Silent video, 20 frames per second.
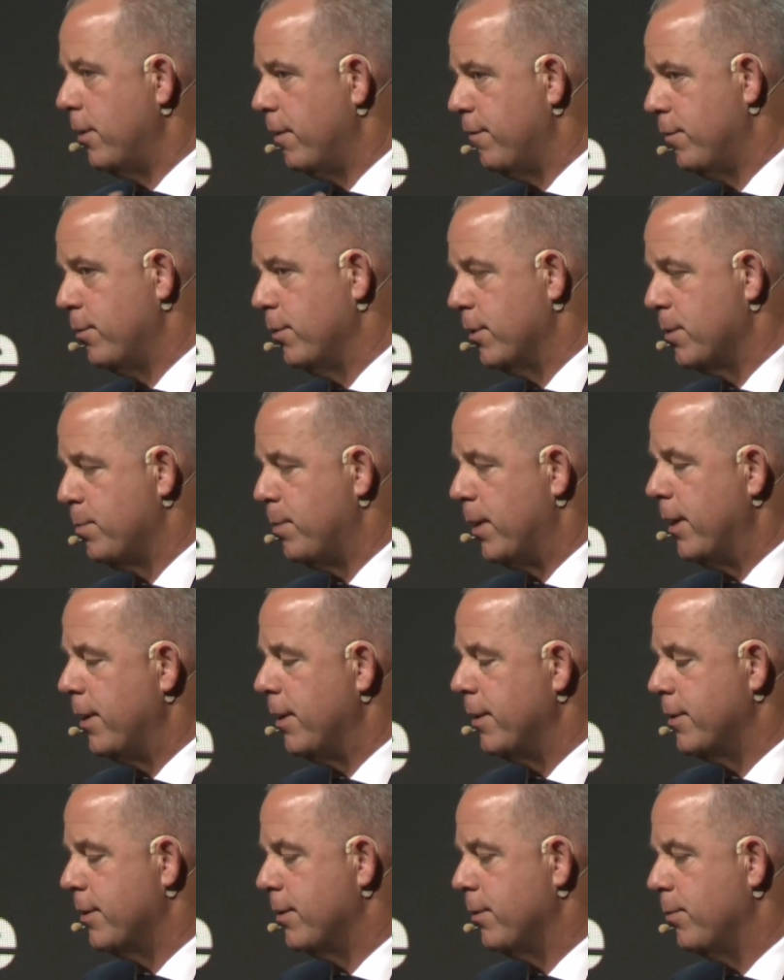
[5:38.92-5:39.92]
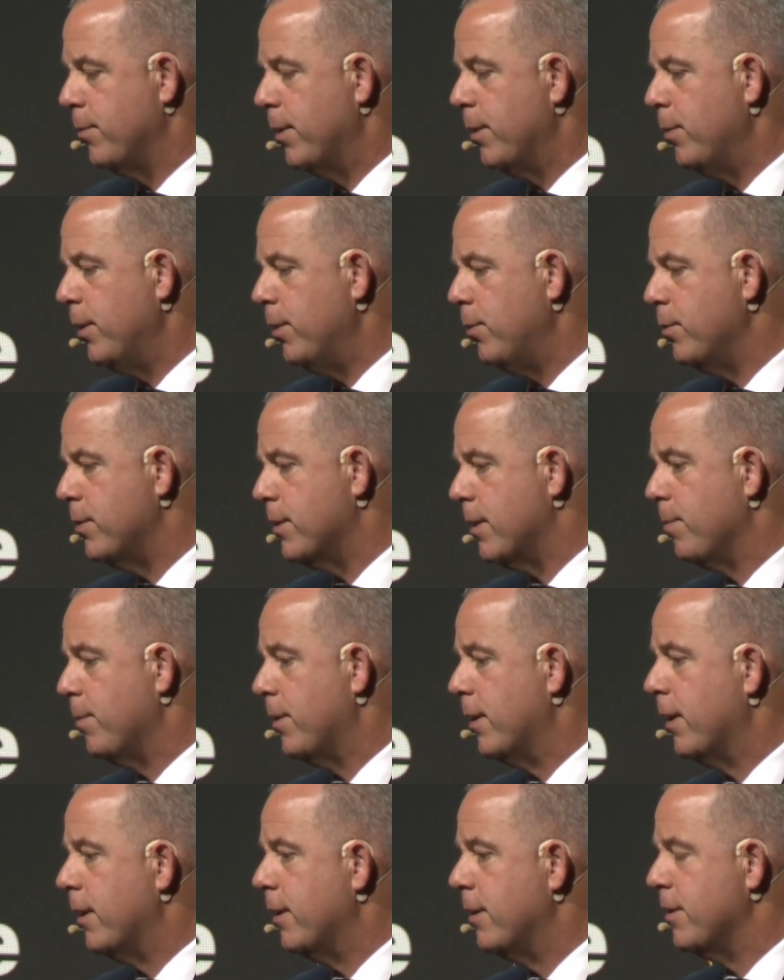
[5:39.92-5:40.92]
you have to explain it. So when we do
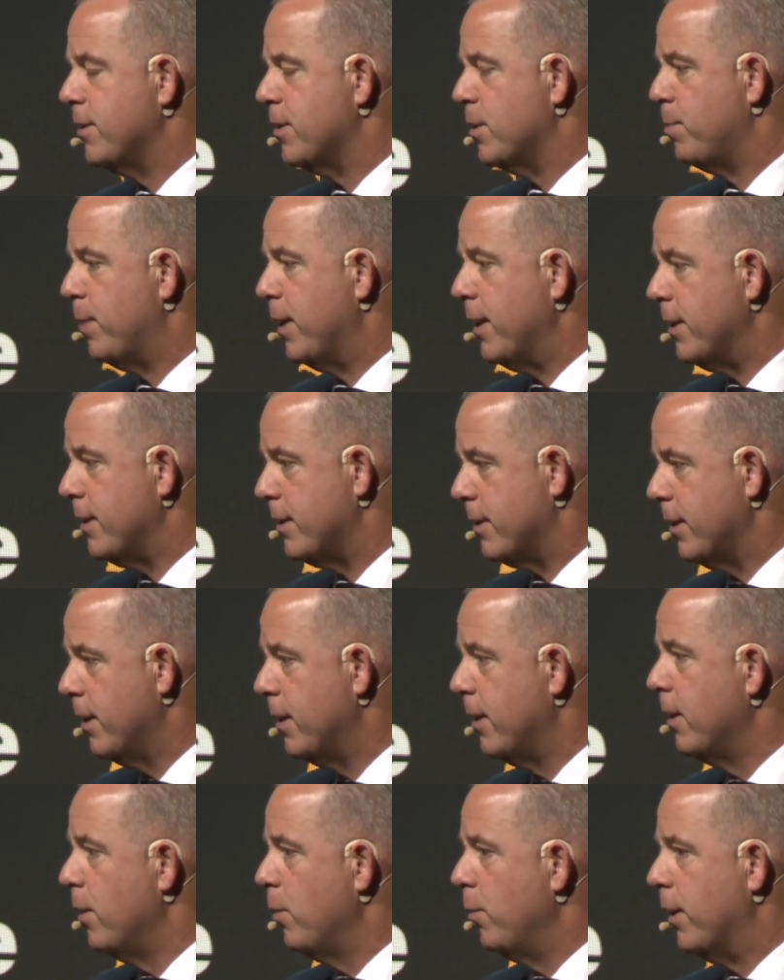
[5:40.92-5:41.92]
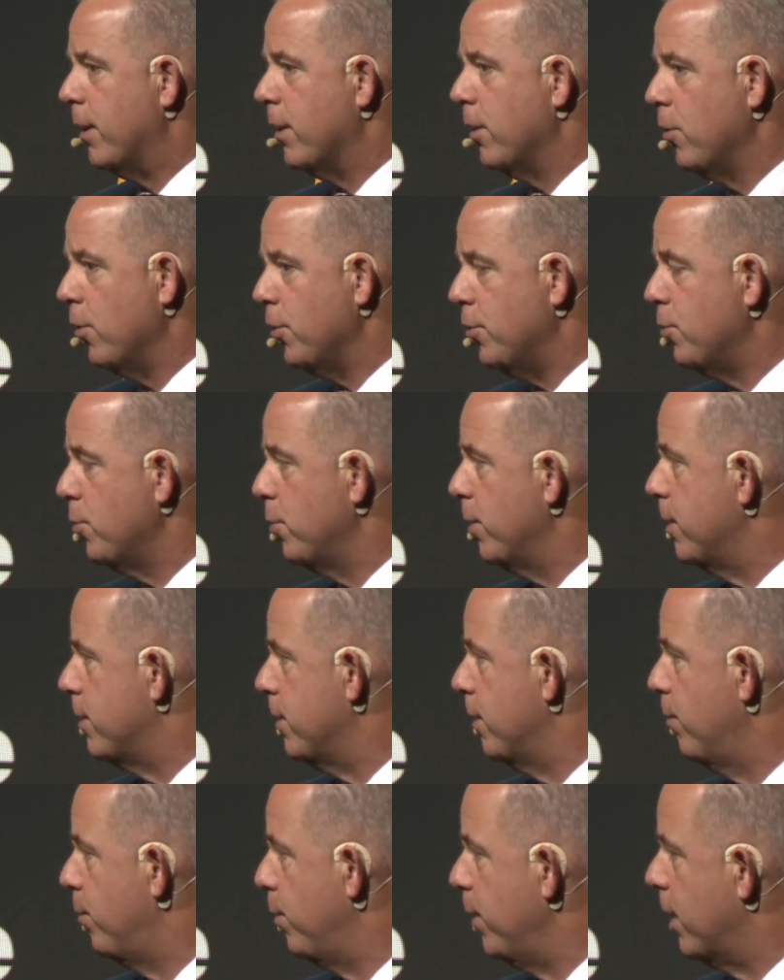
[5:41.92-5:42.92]
something in this space, we cannot do it
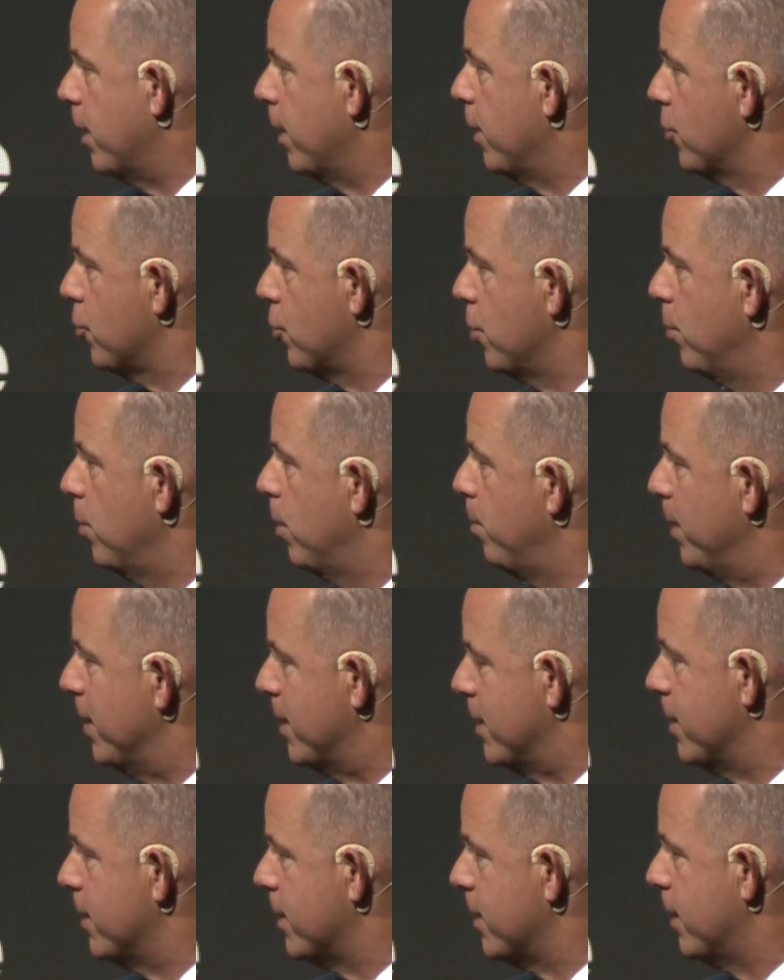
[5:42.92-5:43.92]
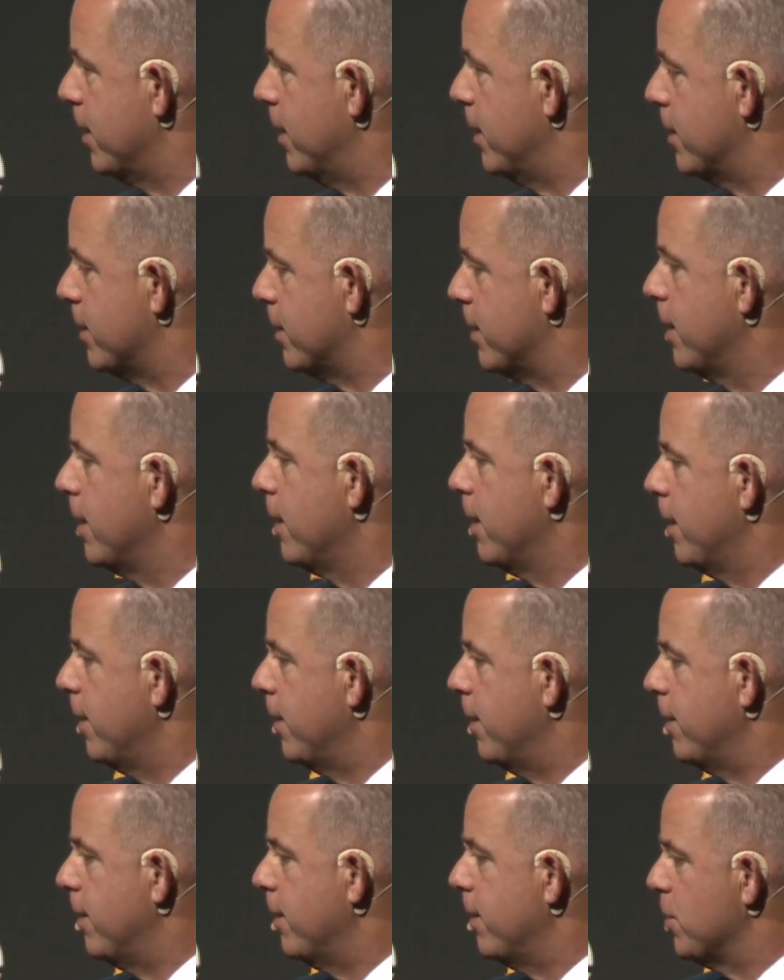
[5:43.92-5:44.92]
if we can't show a business case
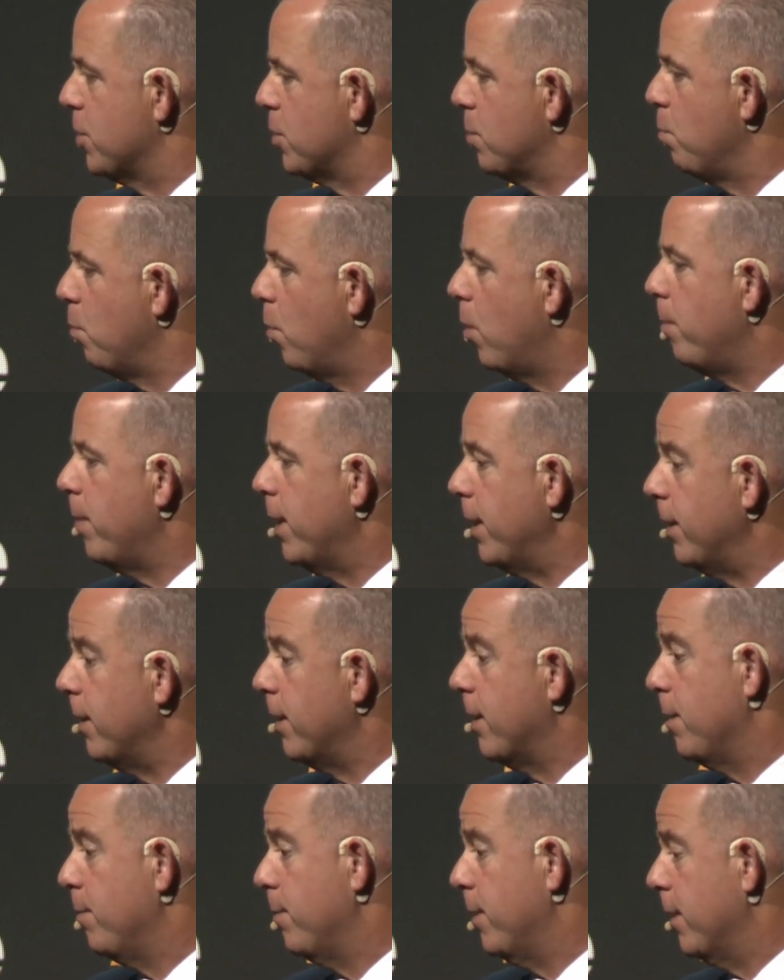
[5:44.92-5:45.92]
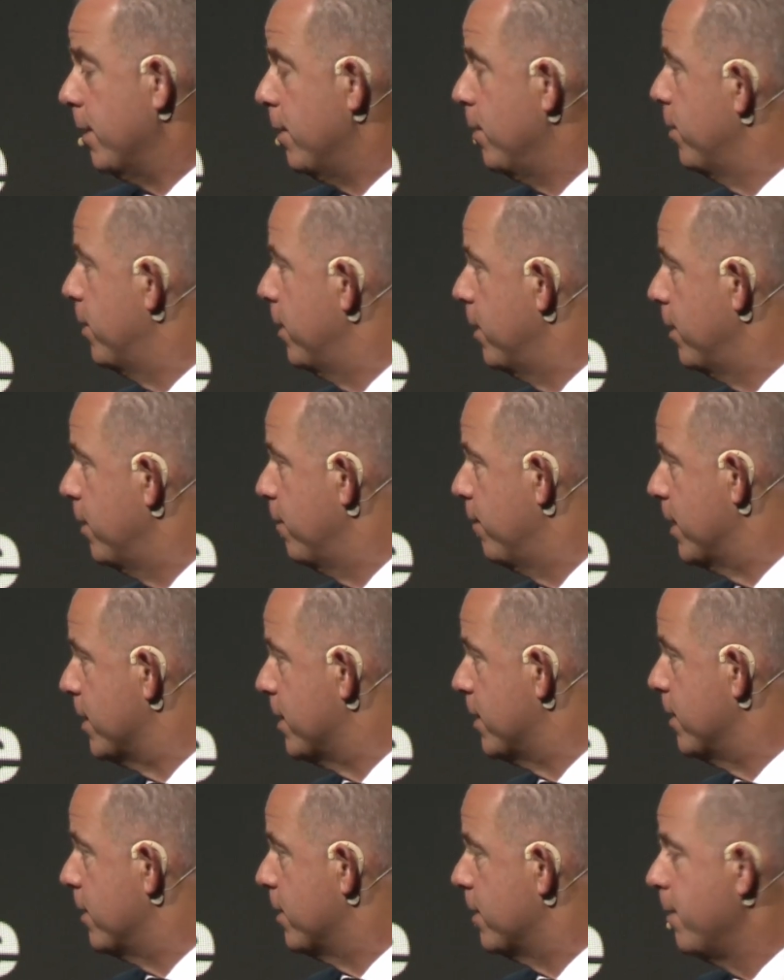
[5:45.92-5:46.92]
that there is more money coming out than
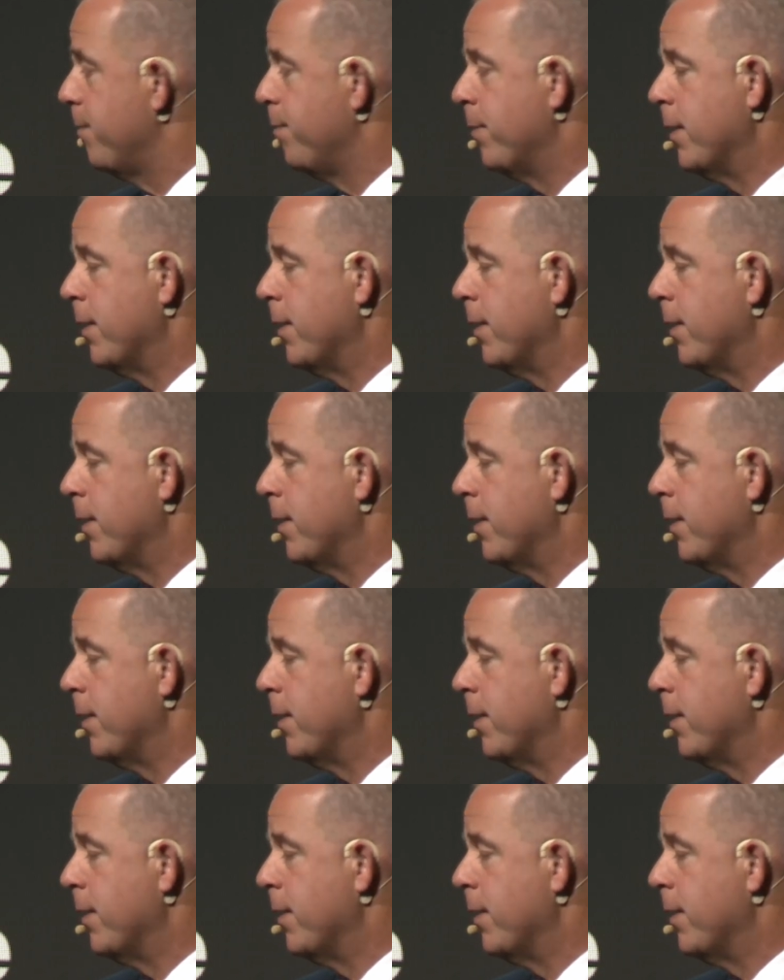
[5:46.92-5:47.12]
invested.